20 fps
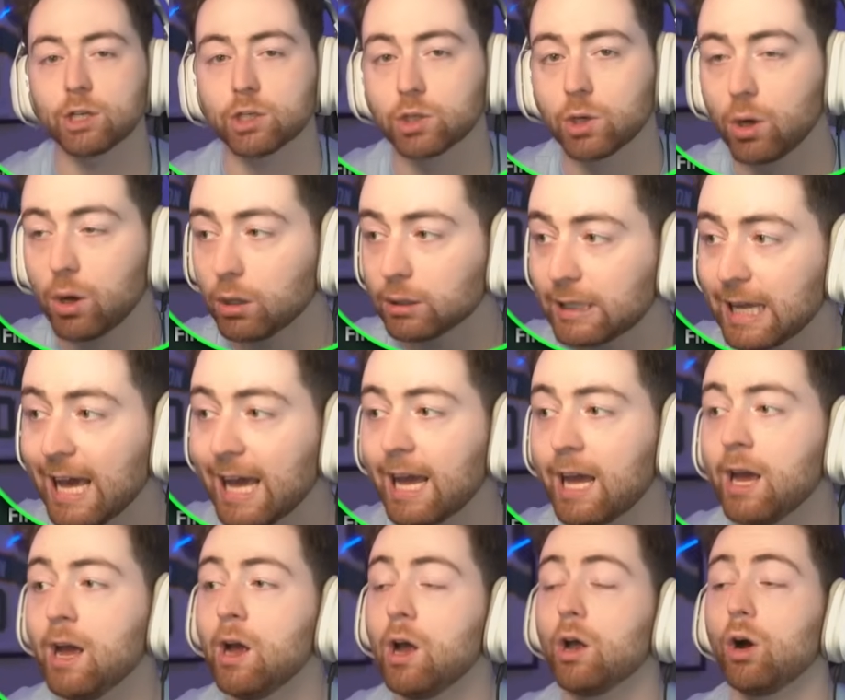all day,
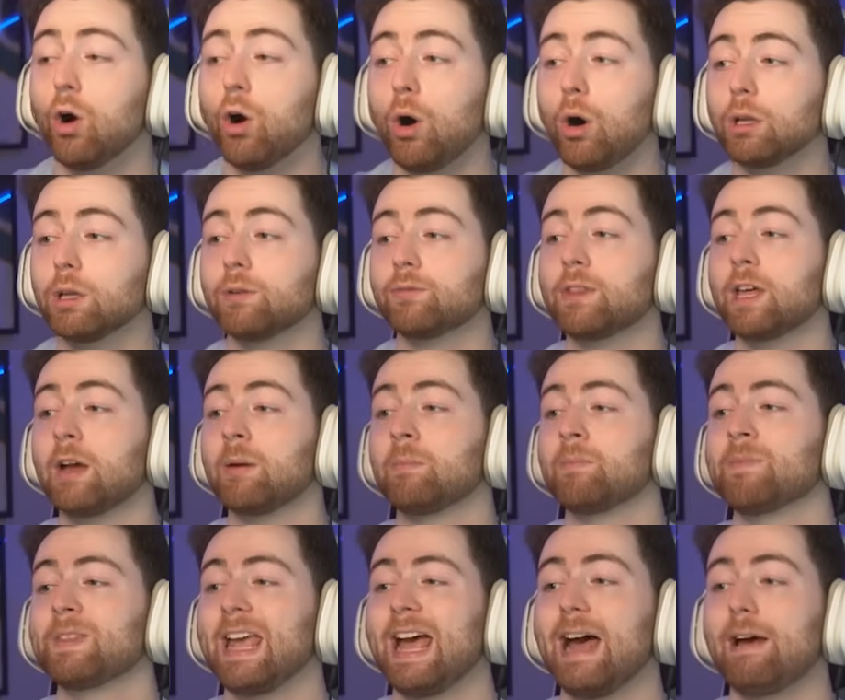all of them
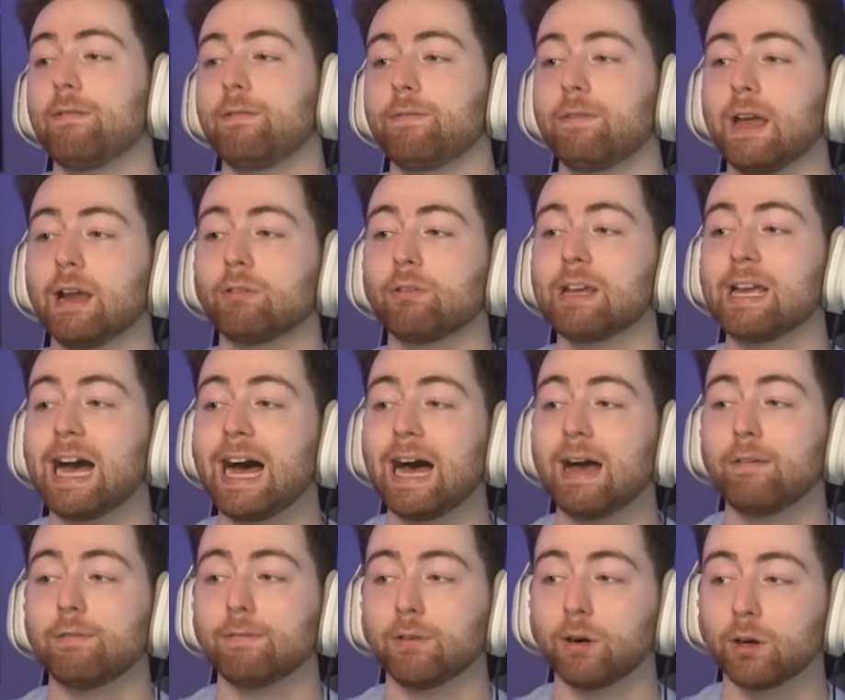have very high
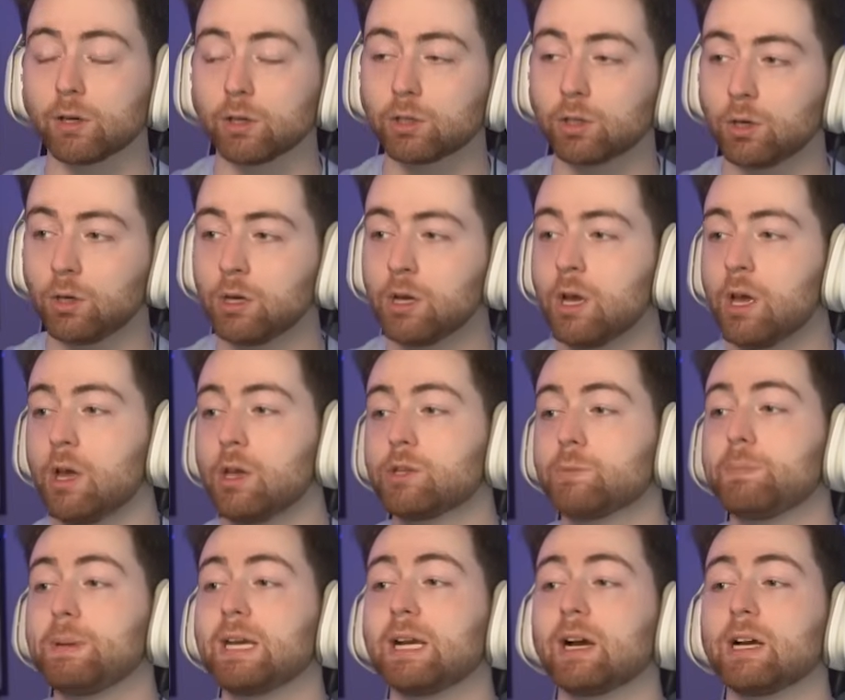vertical
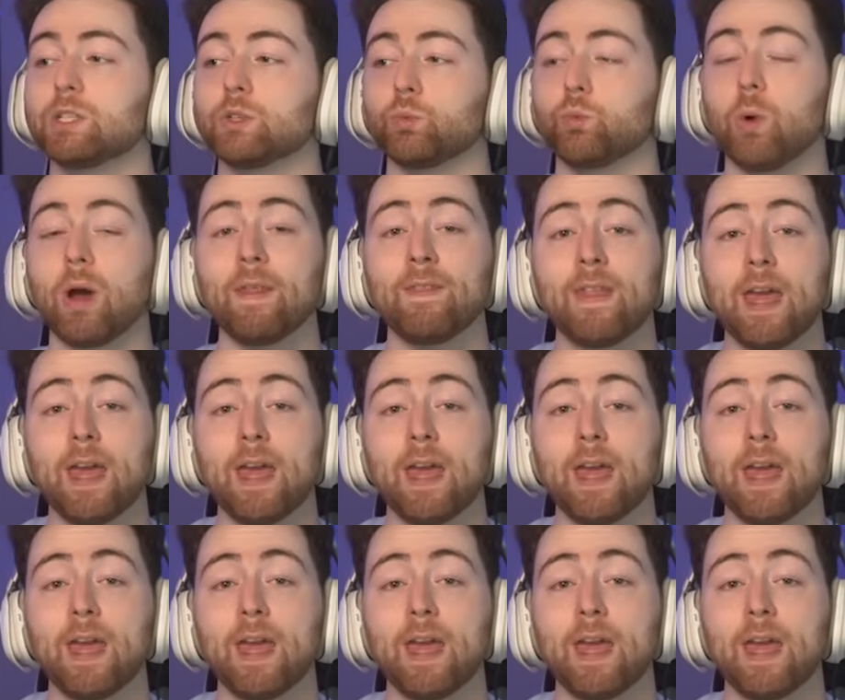because when they